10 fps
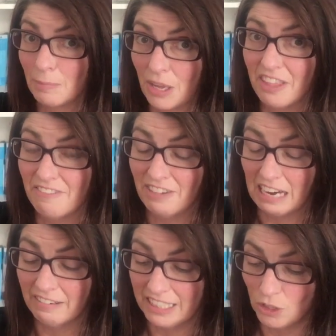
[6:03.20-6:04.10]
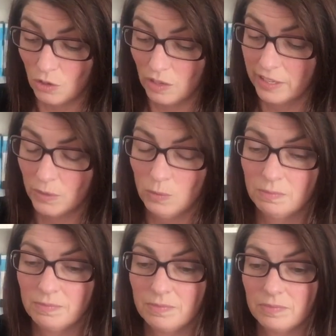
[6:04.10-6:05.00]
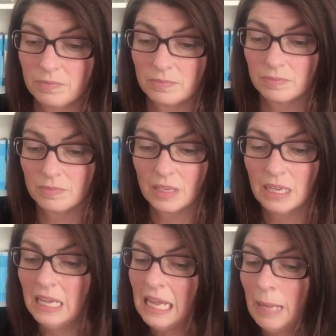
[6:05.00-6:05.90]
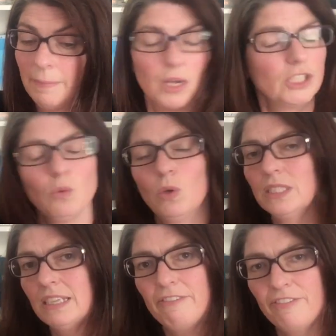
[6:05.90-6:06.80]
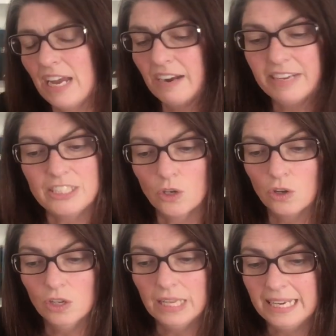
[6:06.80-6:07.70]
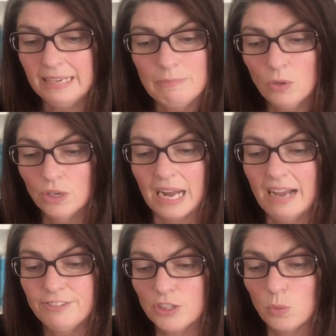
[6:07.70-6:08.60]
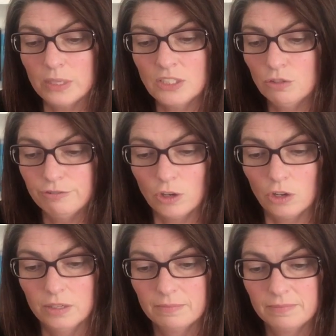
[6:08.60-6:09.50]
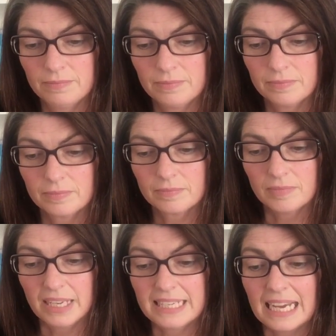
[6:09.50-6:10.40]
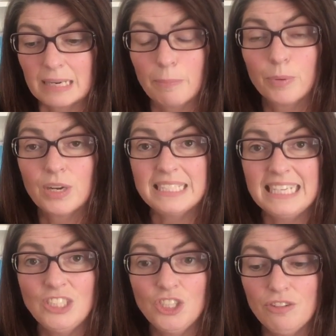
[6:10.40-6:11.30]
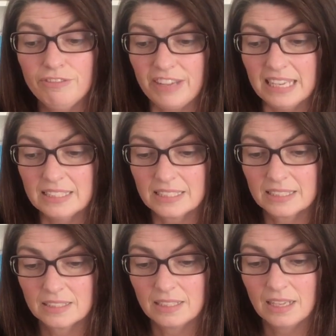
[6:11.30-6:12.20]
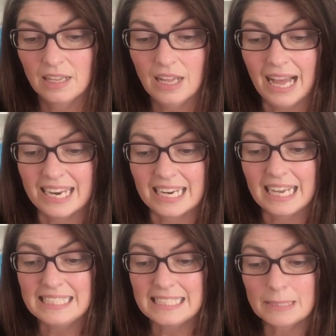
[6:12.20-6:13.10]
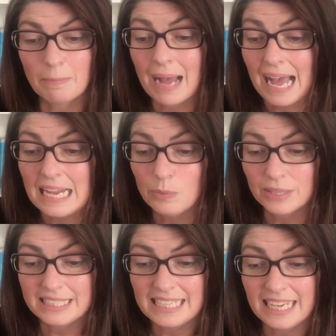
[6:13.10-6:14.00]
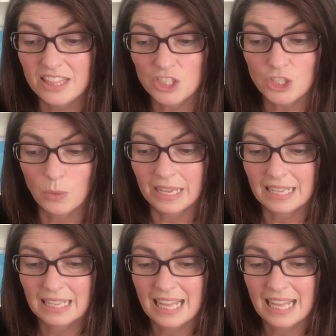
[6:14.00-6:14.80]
about the fairy doll though, because it wasn't a fairy doll anymore after the window fall. It had a pretty new face and a nice smile with teeth showing.